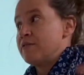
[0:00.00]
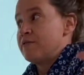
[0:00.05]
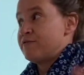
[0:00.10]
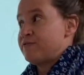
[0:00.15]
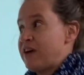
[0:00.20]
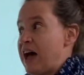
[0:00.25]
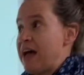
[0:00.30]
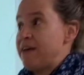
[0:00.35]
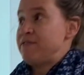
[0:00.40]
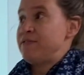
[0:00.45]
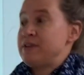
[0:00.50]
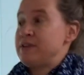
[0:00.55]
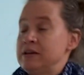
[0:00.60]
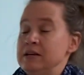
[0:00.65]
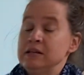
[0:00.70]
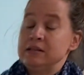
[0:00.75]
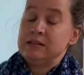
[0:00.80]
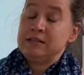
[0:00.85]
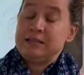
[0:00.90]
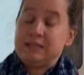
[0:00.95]
5,
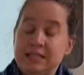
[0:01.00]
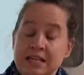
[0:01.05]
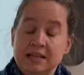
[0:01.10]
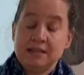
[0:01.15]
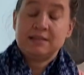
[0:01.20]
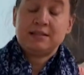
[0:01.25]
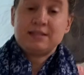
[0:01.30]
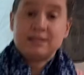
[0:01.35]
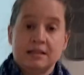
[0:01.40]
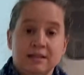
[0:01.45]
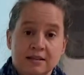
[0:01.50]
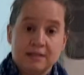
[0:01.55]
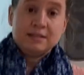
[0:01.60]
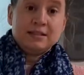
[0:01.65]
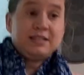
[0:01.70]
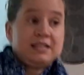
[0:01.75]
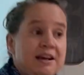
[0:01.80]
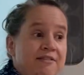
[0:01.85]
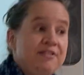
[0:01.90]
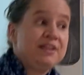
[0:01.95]
6,
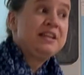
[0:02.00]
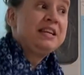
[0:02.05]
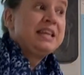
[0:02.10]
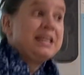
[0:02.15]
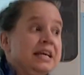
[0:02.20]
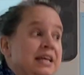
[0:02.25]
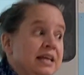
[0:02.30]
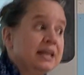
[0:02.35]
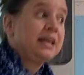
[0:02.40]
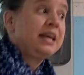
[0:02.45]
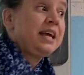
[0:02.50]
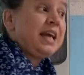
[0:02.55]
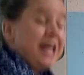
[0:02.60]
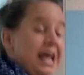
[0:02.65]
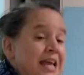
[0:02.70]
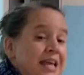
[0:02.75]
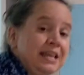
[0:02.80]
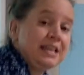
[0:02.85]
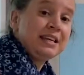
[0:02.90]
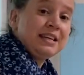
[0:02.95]
7,
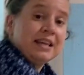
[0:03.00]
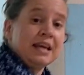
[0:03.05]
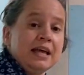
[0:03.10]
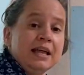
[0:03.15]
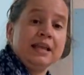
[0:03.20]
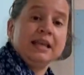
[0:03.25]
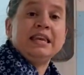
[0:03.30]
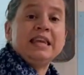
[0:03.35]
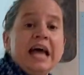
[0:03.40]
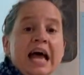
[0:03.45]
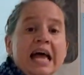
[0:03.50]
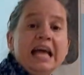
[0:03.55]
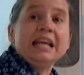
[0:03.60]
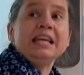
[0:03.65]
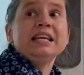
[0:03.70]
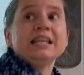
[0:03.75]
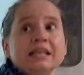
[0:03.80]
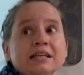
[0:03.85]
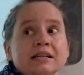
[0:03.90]
8, 9,